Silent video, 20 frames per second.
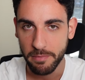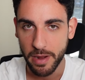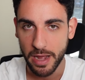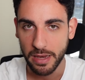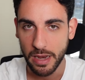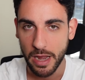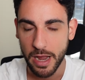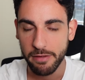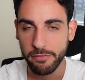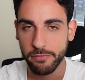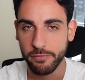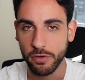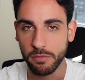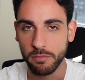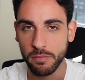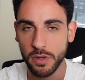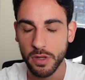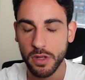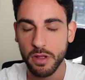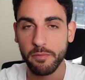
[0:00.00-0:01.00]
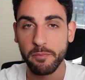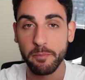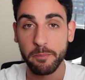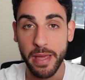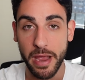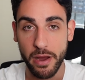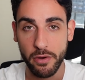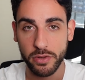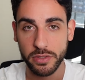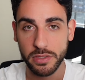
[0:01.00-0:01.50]
my life, from
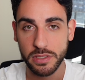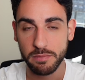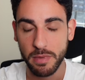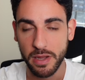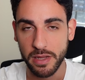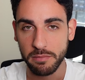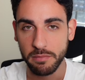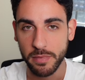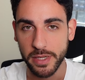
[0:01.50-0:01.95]
parents, my,